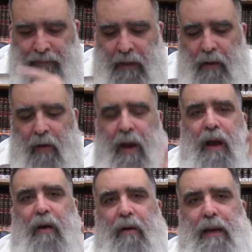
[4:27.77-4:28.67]
lo
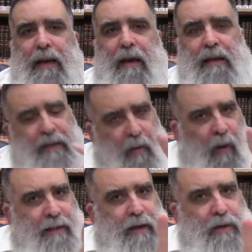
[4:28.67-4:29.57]
yachol ikanes. He
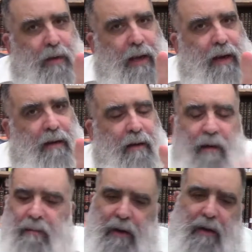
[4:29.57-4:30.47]
wanted to get in,
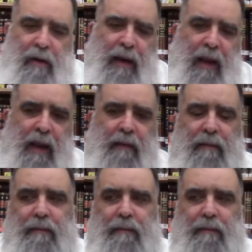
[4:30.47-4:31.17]
but he couldn't get in.